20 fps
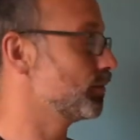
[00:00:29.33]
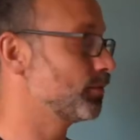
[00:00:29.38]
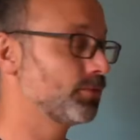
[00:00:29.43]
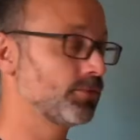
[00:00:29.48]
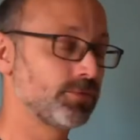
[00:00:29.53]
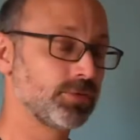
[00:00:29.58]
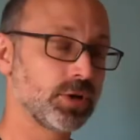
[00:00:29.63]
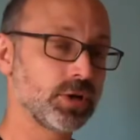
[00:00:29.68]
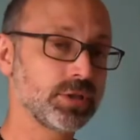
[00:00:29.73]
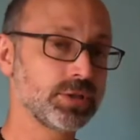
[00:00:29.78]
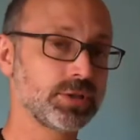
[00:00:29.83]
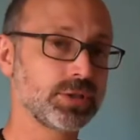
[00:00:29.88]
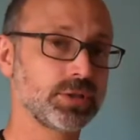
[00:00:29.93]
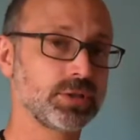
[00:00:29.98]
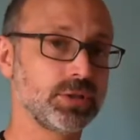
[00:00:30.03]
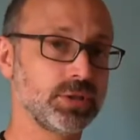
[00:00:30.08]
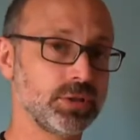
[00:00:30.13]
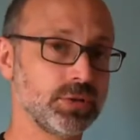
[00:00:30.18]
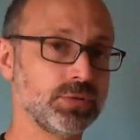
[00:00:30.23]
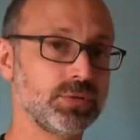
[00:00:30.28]
first
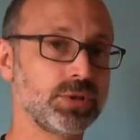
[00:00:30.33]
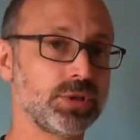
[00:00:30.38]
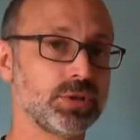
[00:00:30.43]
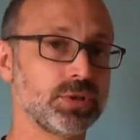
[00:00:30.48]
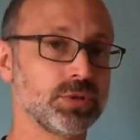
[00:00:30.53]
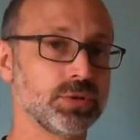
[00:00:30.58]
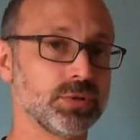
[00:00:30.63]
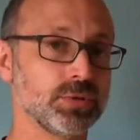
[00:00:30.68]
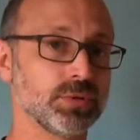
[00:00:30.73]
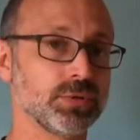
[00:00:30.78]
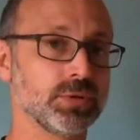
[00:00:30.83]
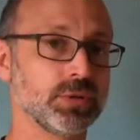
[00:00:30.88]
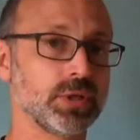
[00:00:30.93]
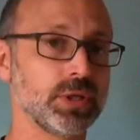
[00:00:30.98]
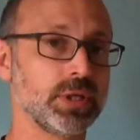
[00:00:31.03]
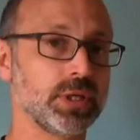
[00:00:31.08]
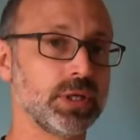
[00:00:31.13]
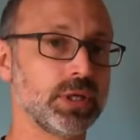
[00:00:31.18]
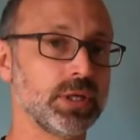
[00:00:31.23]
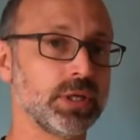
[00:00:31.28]
used to
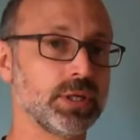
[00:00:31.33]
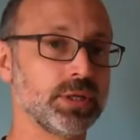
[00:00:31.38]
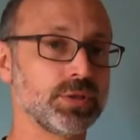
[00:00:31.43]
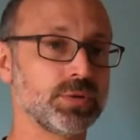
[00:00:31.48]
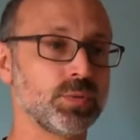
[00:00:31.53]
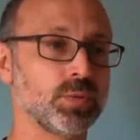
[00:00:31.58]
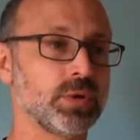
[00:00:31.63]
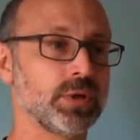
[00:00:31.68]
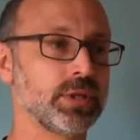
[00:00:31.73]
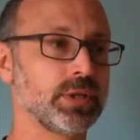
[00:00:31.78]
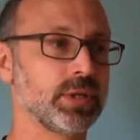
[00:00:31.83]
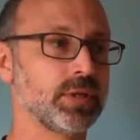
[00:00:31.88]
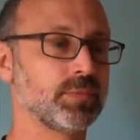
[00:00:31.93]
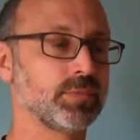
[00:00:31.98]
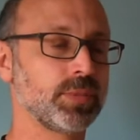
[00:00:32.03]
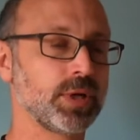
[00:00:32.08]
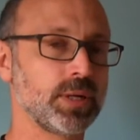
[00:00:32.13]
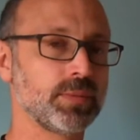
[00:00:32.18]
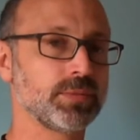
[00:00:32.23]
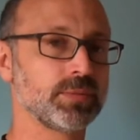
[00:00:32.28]
is one
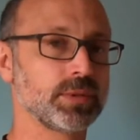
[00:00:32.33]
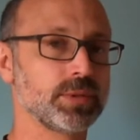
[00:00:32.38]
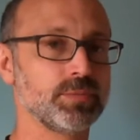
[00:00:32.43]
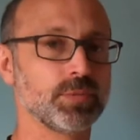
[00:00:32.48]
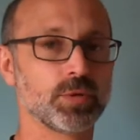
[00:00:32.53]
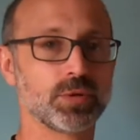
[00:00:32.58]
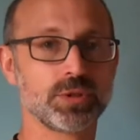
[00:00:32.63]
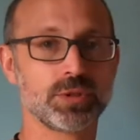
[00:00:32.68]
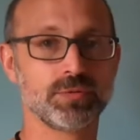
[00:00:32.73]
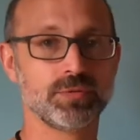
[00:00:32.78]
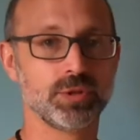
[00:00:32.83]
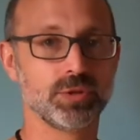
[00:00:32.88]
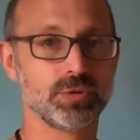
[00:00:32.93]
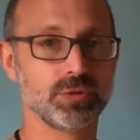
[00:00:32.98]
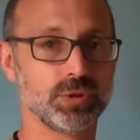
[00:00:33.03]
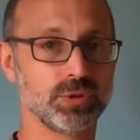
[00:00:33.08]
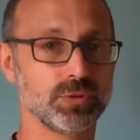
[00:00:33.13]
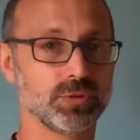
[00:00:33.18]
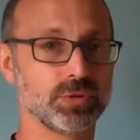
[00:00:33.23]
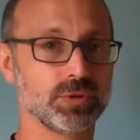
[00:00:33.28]
that probably most of you
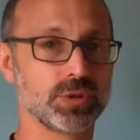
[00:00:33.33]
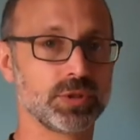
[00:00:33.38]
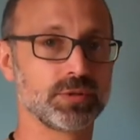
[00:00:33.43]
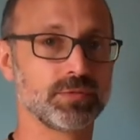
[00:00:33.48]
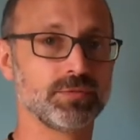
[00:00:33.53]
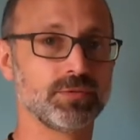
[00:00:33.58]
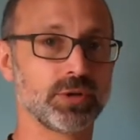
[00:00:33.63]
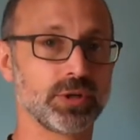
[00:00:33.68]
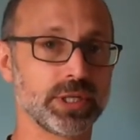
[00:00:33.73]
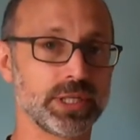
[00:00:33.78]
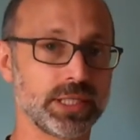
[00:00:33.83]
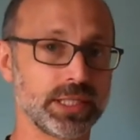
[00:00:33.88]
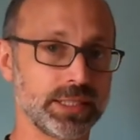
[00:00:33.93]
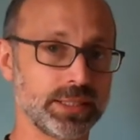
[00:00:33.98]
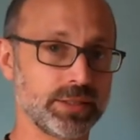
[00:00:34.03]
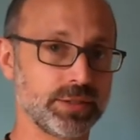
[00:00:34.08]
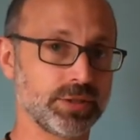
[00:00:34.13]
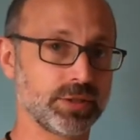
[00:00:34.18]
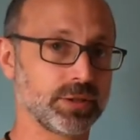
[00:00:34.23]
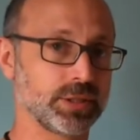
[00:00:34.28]
use very
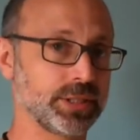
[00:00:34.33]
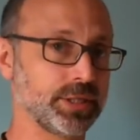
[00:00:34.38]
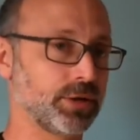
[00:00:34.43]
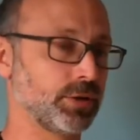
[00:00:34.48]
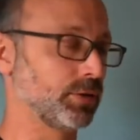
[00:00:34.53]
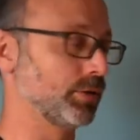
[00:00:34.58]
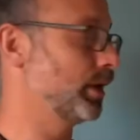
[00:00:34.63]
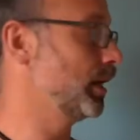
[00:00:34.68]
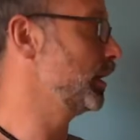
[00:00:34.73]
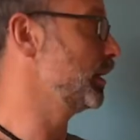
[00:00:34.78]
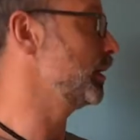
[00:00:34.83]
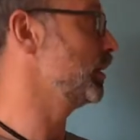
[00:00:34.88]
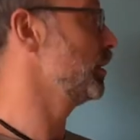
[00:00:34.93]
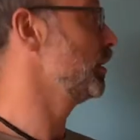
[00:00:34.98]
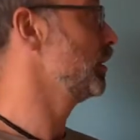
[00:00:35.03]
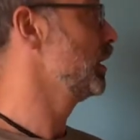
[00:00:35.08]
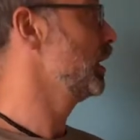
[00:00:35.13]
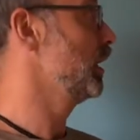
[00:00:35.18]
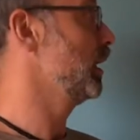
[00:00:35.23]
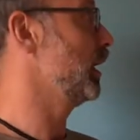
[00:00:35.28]
easily already.
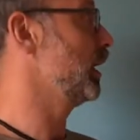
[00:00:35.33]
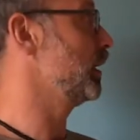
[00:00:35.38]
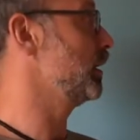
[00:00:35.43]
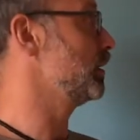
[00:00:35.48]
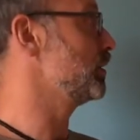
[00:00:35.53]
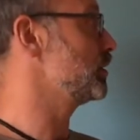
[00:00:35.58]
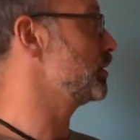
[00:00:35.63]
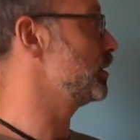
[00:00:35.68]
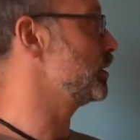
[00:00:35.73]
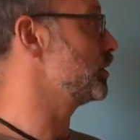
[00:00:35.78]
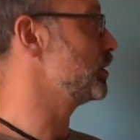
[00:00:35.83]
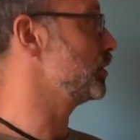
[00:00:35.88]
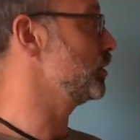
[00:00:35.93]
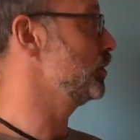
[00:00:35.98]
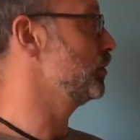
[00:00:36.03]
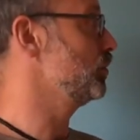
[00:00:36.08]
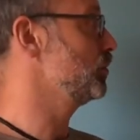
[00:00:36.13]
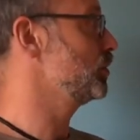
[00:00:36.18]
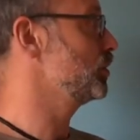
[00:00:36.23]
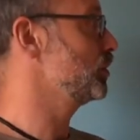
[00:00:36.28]
And it's this
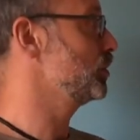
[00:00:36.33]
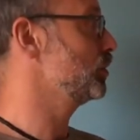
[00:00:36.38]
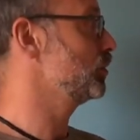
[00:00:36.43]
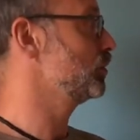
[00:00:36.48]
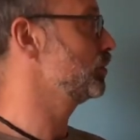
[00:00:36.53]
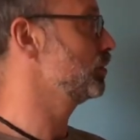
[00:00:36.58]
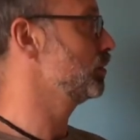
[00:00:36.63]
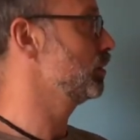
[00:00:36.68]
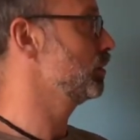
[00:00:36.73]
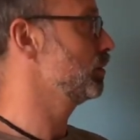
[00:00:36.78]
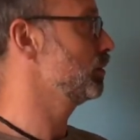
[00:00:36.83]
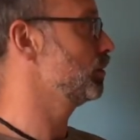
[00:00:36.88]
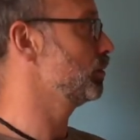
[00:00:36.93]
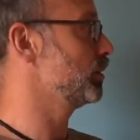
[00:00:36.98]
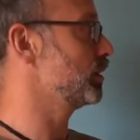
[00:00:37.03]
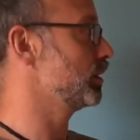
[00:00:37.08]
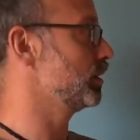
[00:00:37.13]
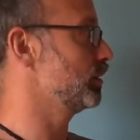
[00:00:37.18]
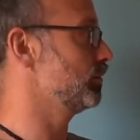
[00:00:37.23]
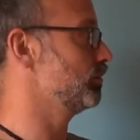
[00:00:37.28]
used to
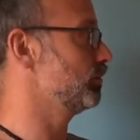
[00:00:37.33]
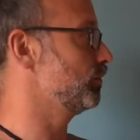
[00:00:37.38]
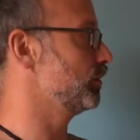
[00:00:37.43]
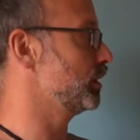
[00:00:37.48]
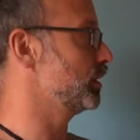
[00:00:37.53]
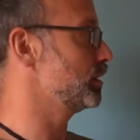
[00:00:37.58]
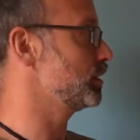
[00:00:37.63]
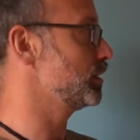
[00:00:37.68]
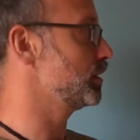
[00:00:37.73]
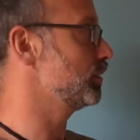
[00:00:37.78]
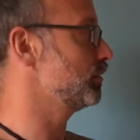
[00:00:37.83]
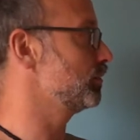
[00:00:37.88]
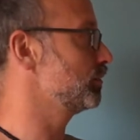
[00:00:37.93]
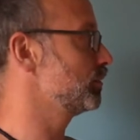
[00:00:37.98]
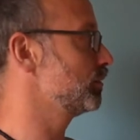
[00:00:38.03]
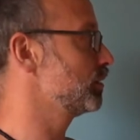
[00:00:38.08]
with an infinitive.